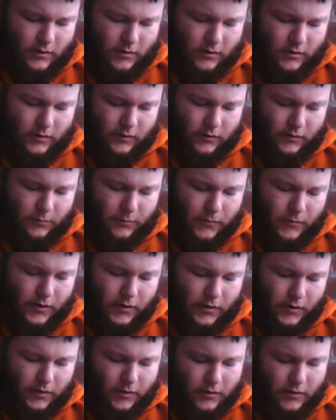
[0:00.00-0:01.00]
Because
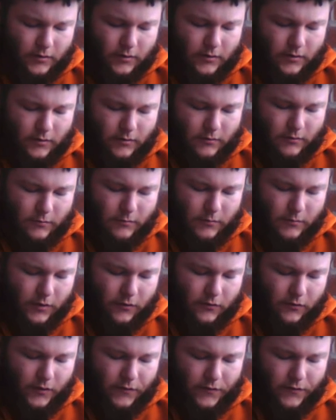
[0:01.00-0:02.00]
my
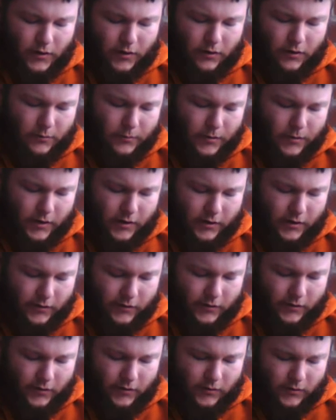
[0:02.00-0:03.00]
favorite
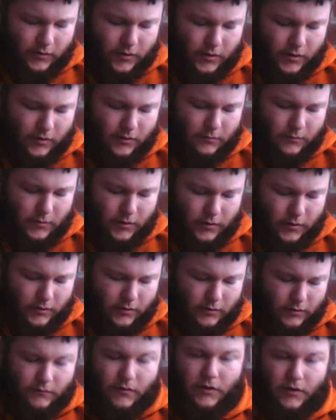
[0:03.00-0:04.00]
aromatics tend to be
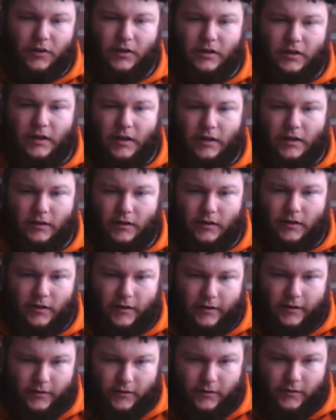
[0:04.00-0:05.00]
very lightly
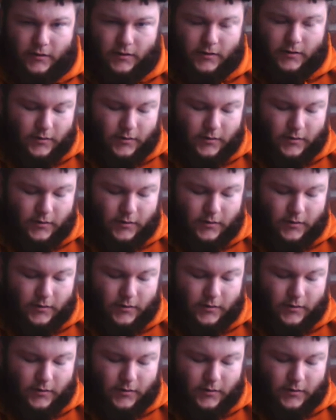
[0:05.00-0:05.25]
cased.